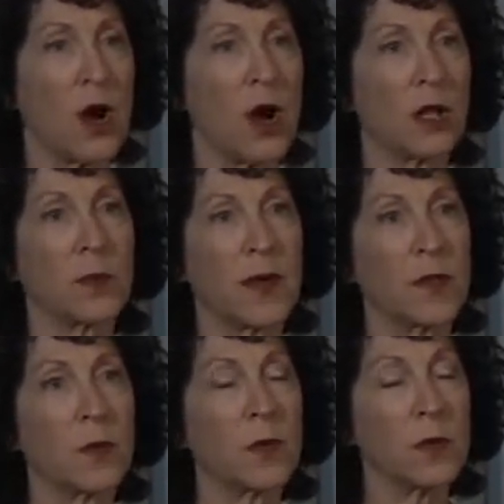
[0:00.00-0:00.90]
all around the
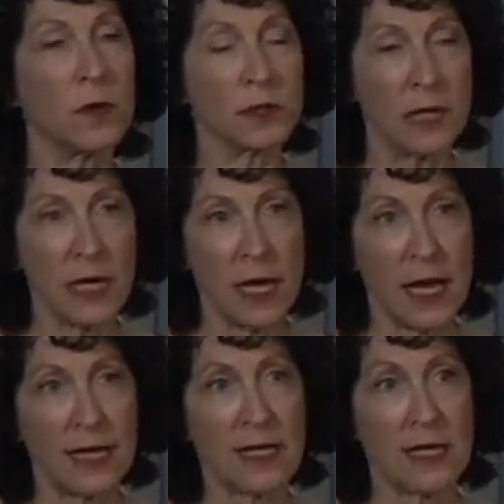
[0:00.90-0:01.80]
world
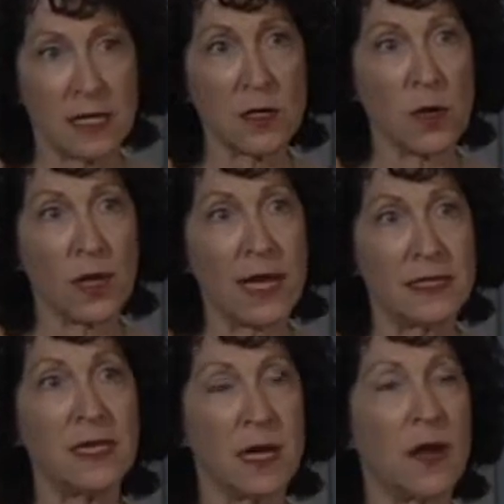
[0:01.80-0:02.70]
and this whole
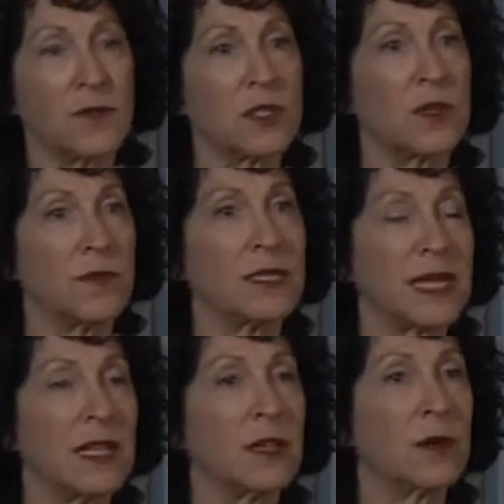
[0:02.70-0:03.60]
idea of service
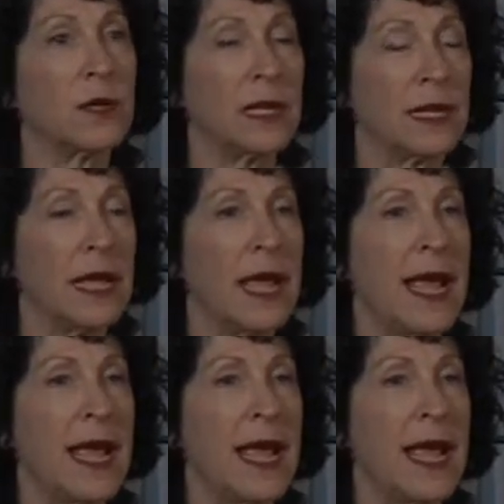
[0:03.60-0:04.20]
and learning.